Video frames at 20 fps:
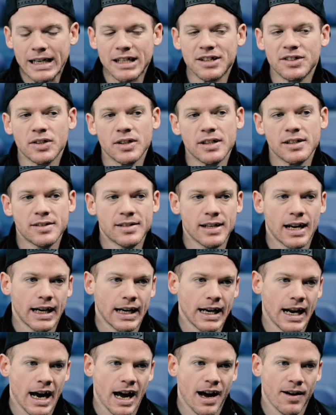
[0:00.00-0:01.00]
into the
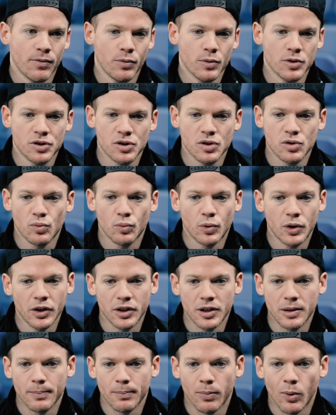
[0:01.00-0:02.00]
second half, which is
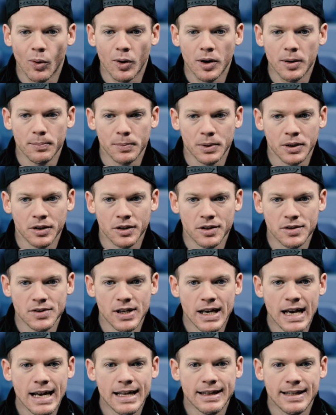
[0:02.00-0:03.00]
really important because
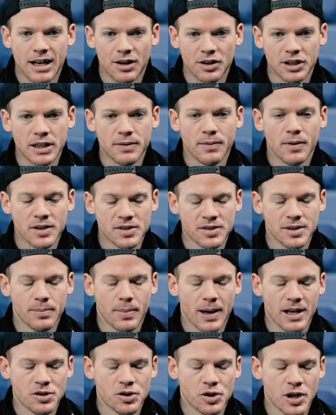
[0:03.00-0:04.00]
that'll give us the
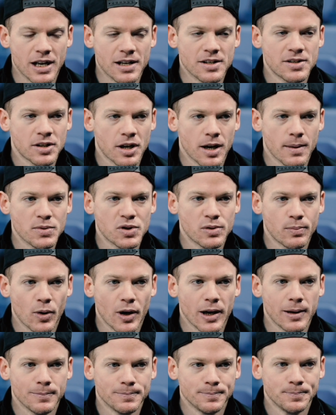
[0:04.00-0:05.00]
best chance come
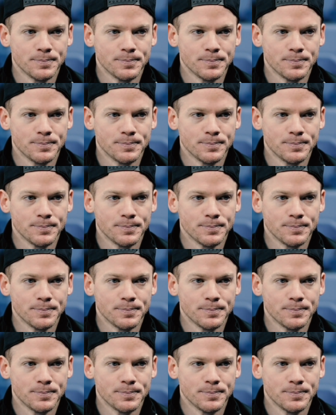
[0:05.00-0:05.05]
spring.